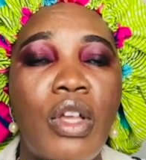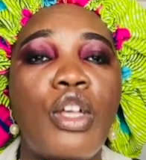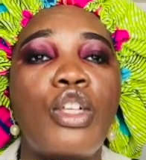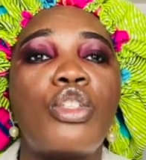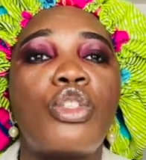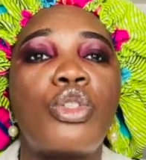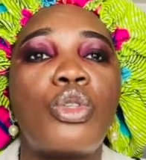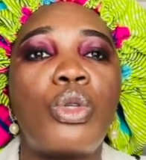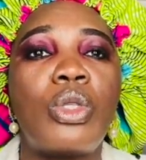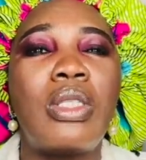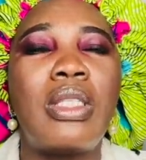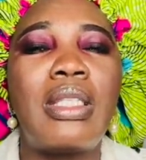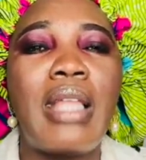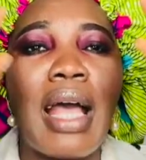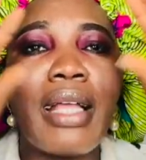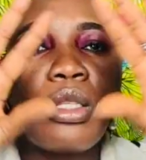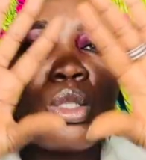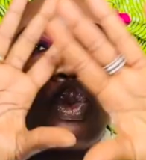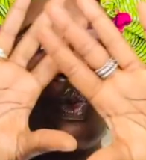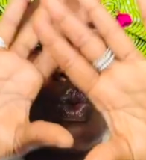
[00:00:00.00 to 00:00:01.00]
So
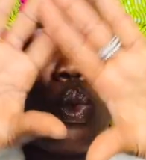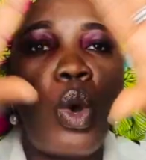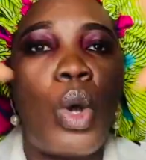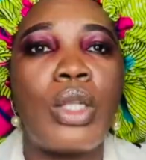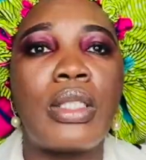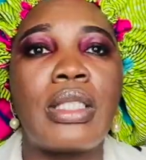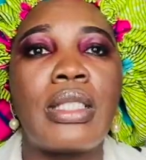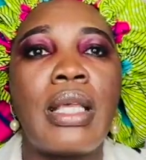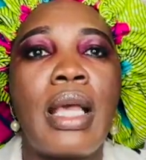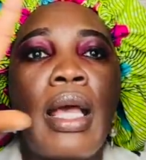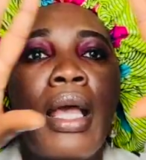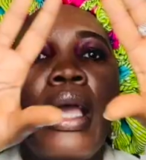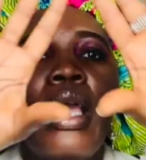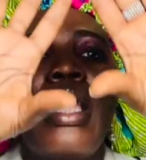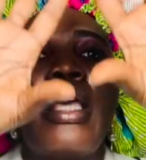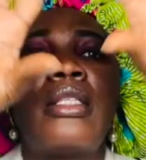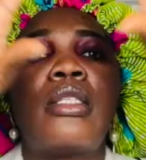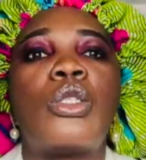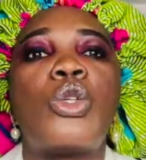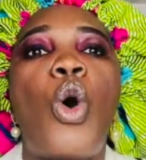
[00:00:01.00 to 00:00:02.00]
that's what
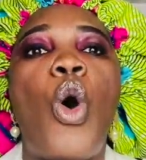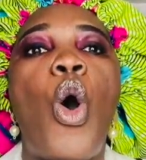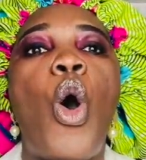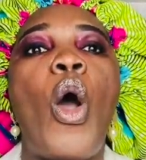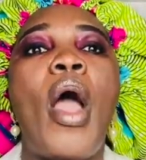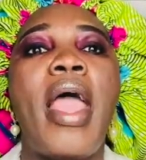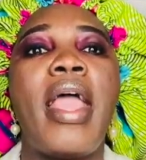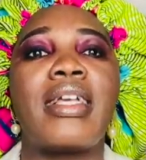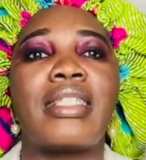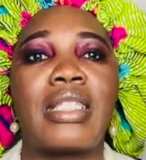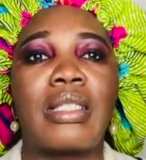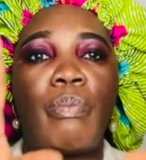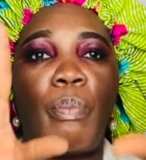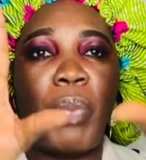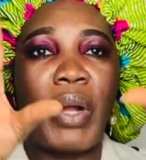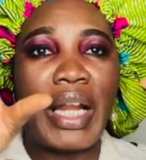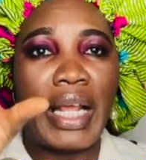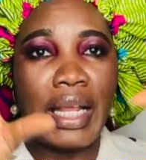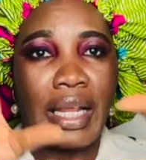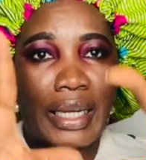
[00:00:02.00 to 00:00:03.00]
it's all
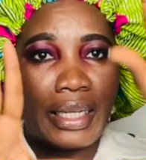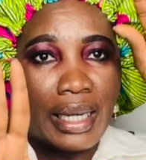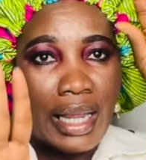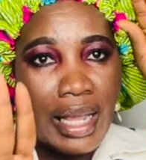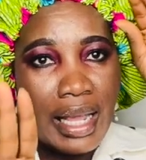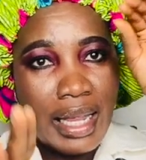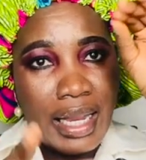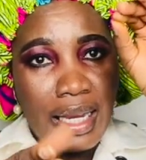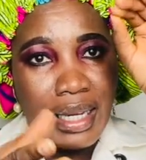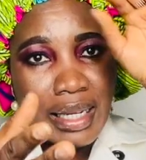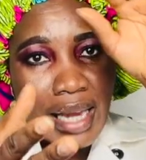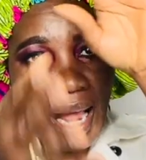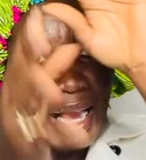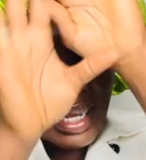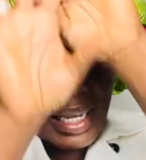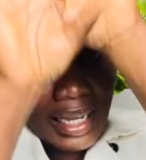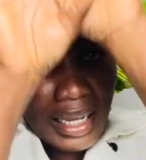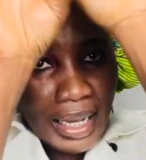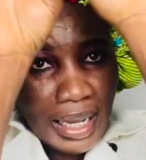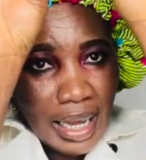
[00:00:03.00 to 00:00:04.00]
explained in that
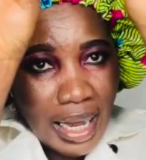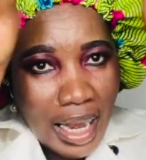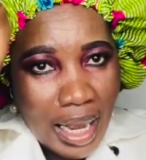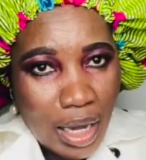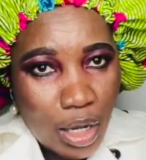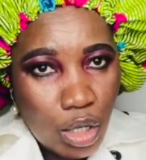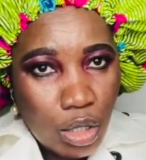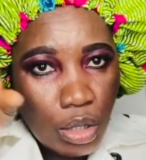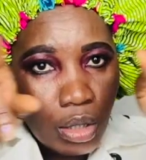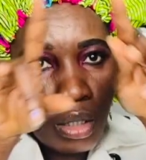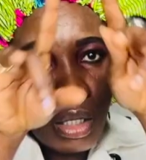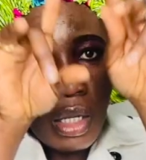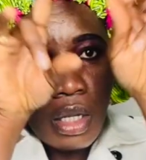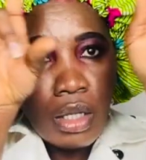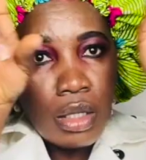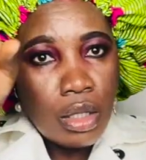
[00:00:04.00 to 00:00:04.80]
little